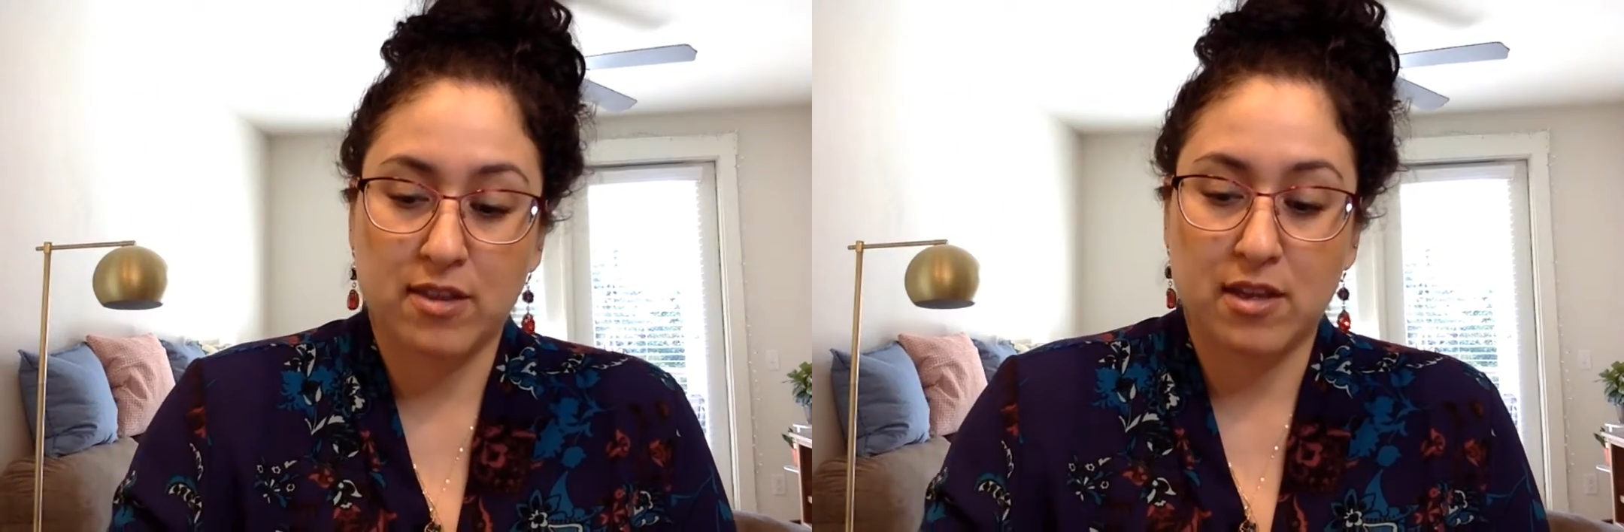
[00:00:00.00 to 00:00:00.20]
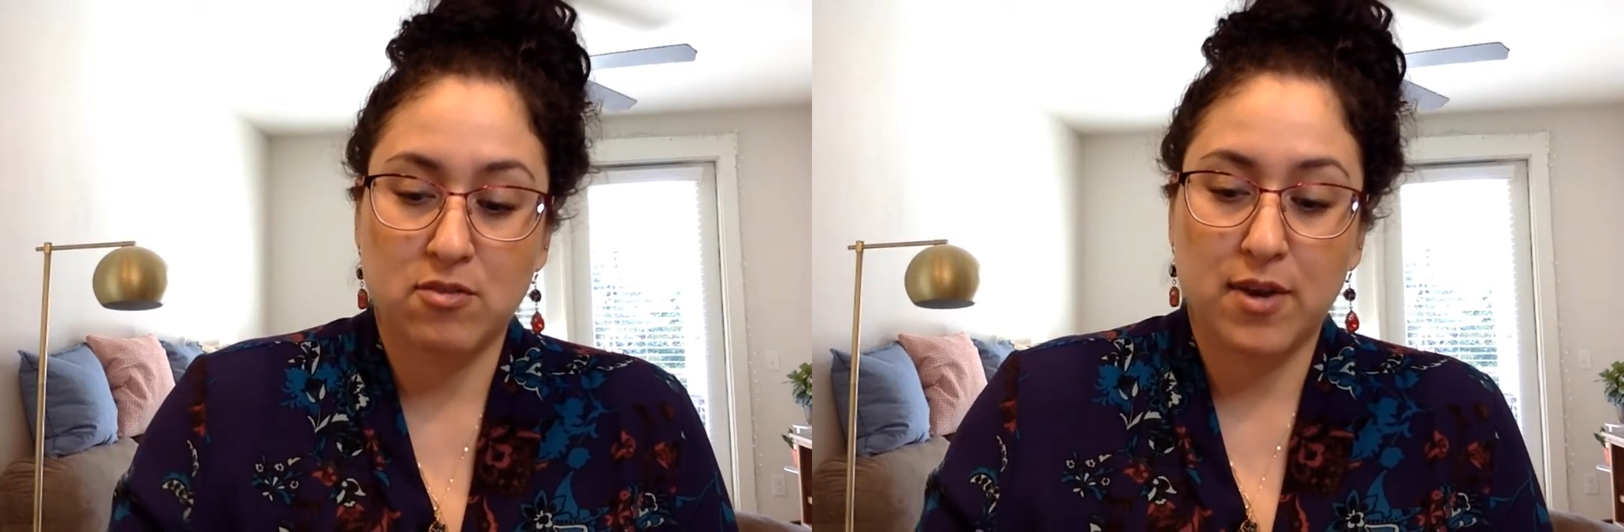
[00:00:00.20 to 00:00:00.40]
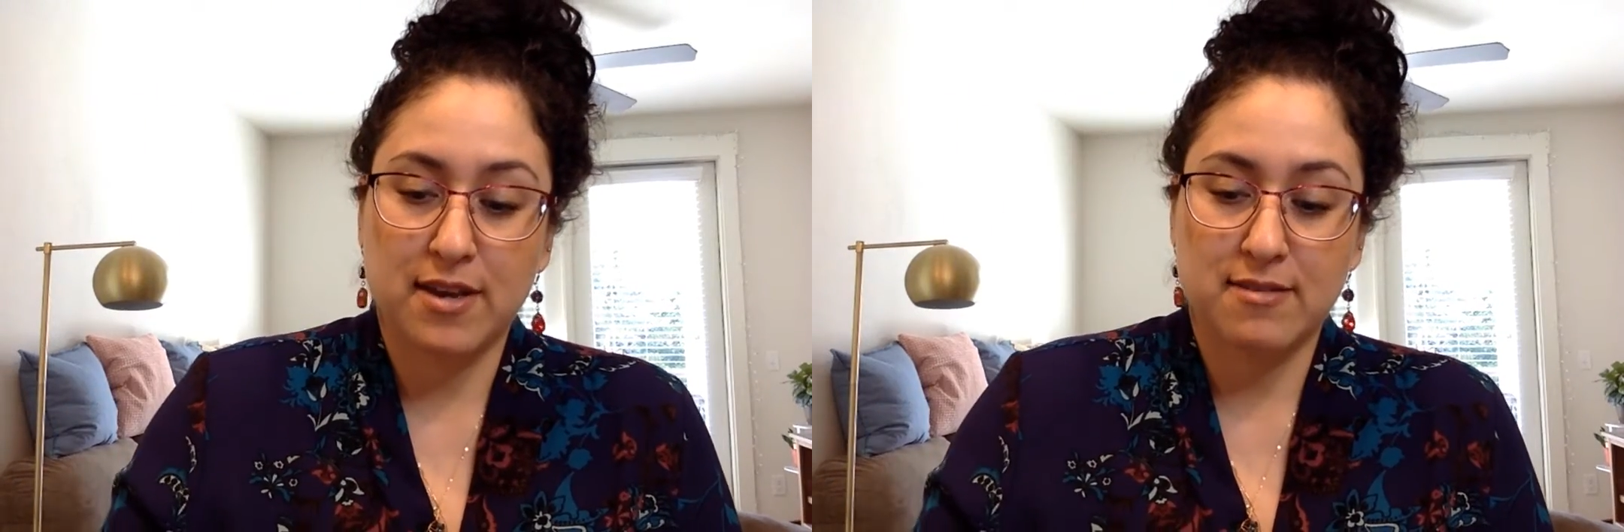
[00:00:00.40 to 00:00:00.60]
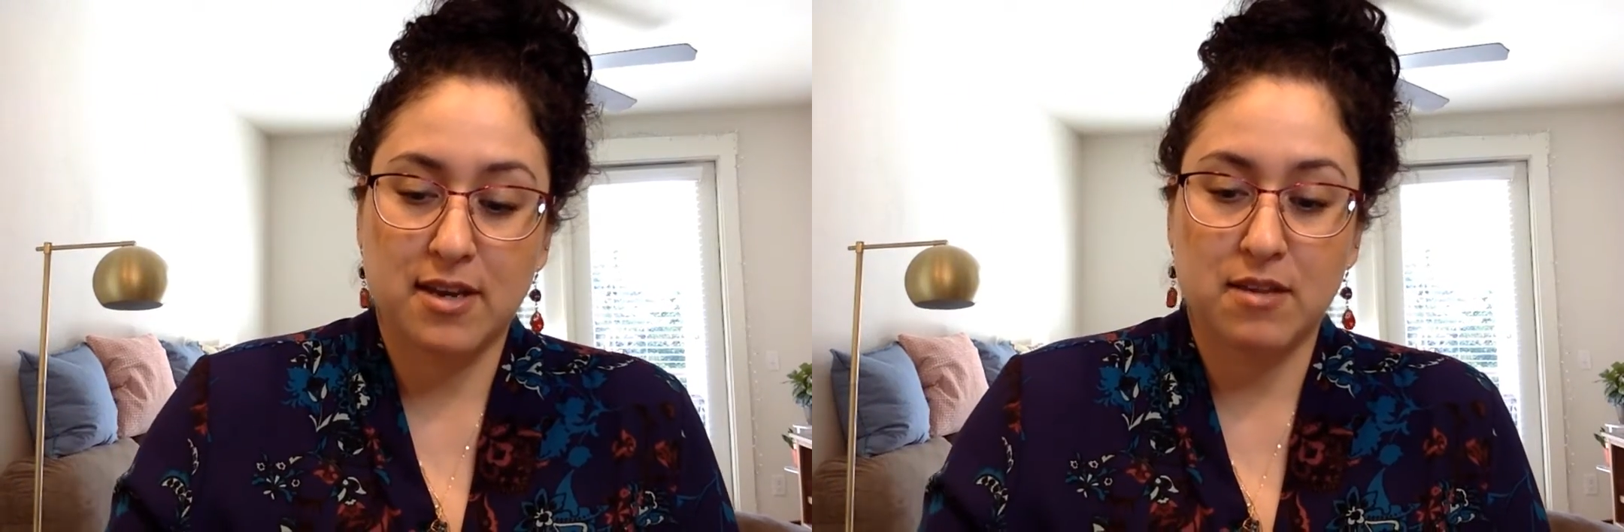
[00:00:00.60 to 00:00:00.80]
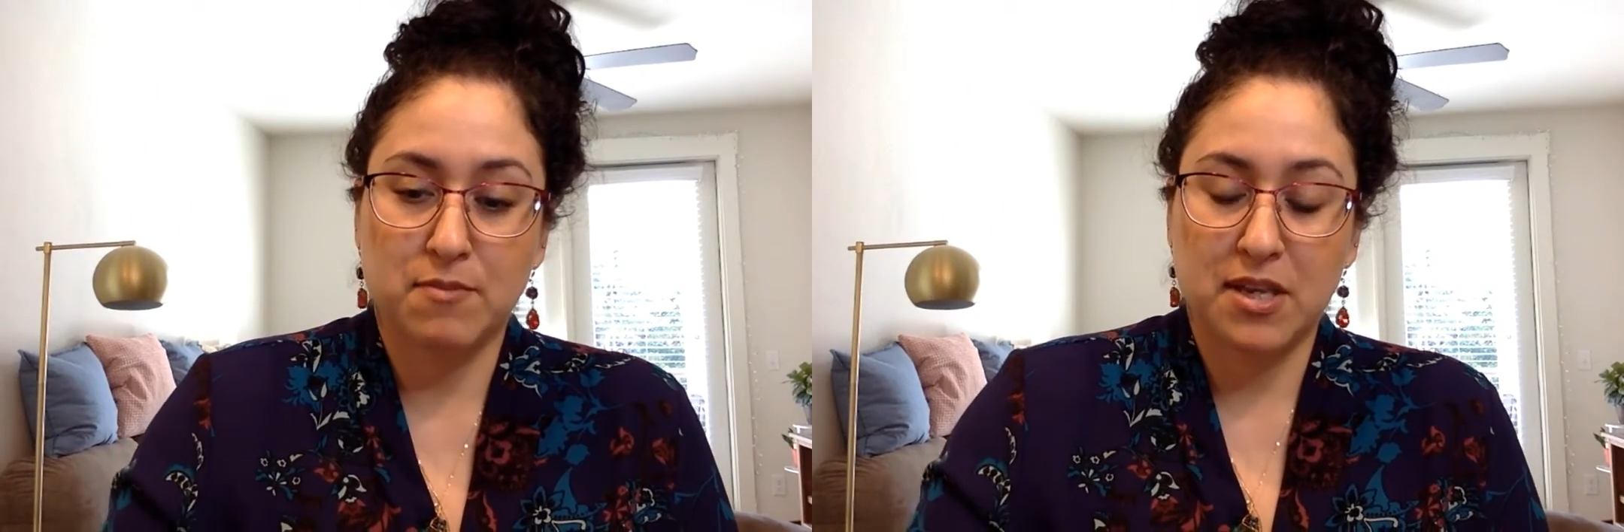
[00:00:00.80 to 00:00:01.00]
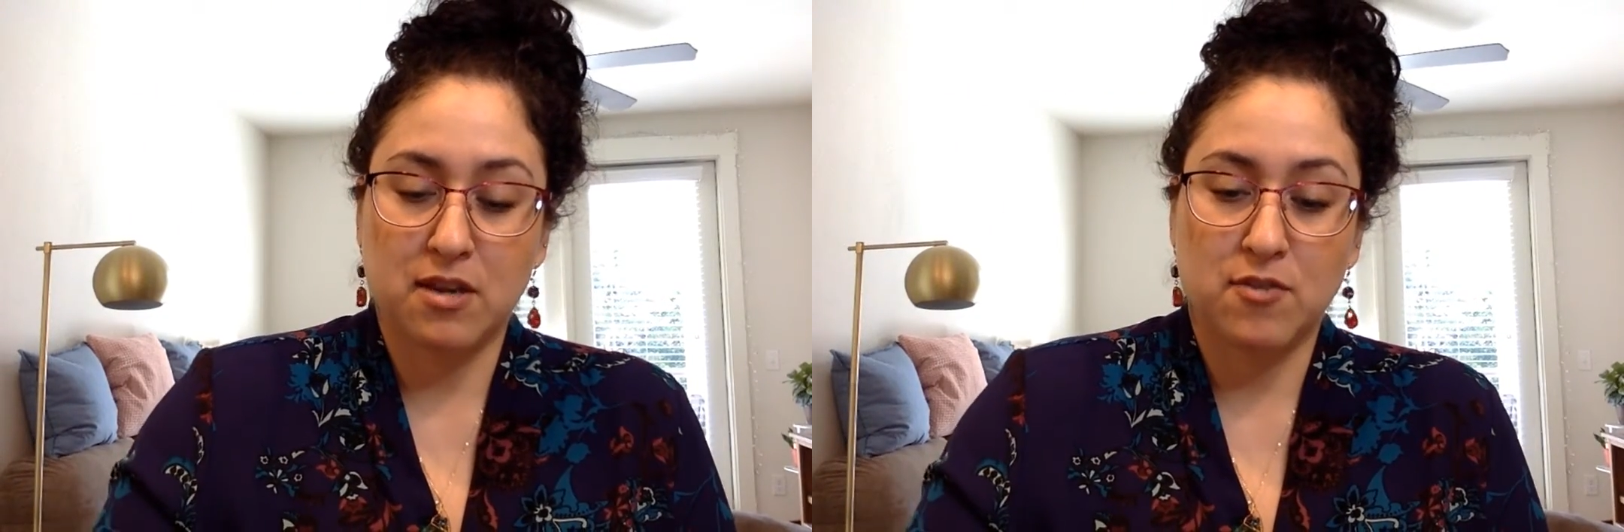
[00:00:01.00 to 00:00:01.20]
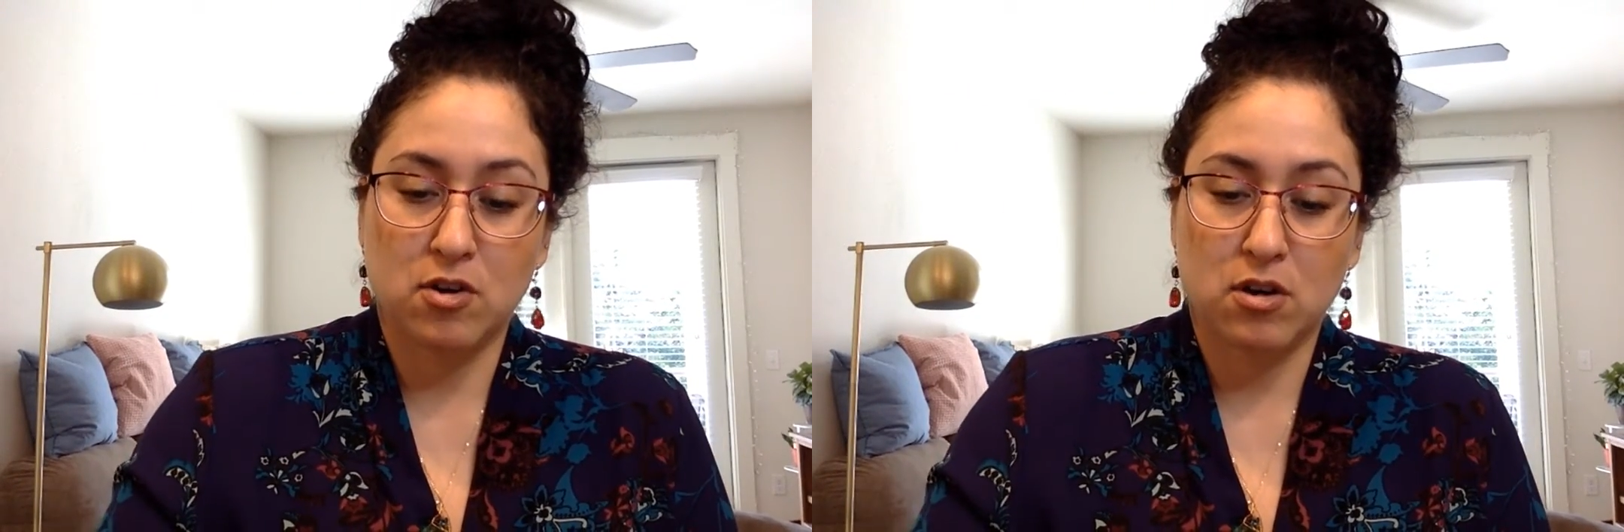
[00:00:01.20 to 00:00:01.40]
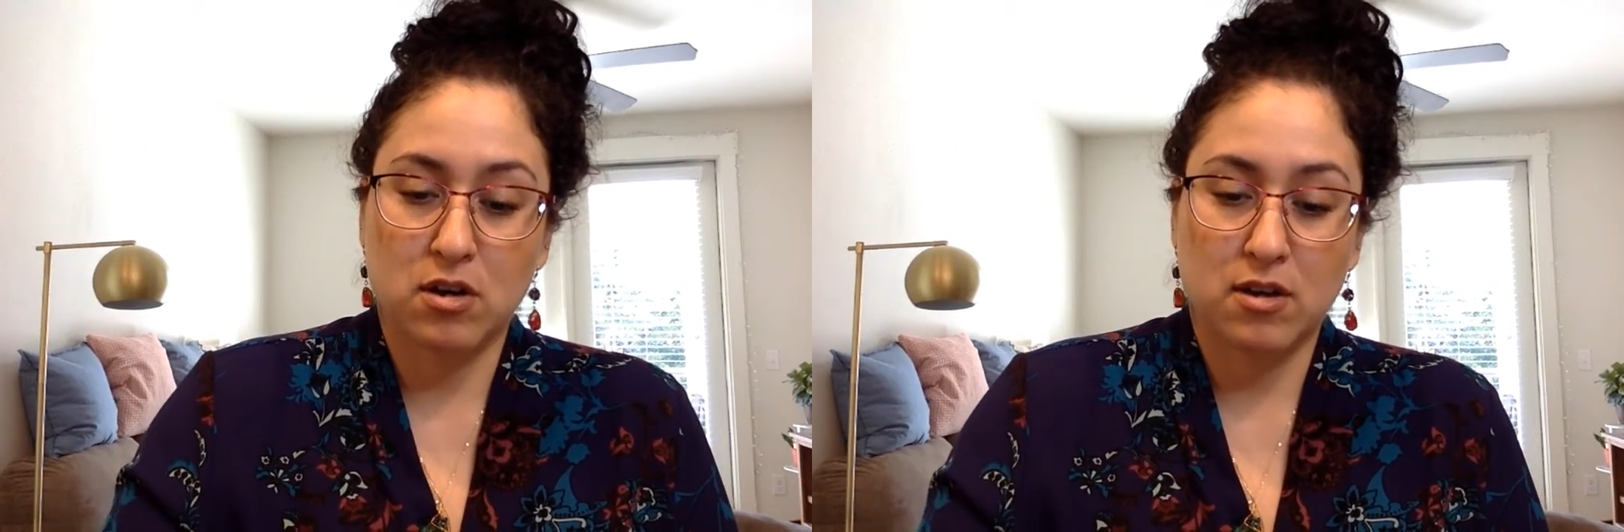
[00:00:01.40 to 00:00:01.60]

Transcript: That's why I said many of you are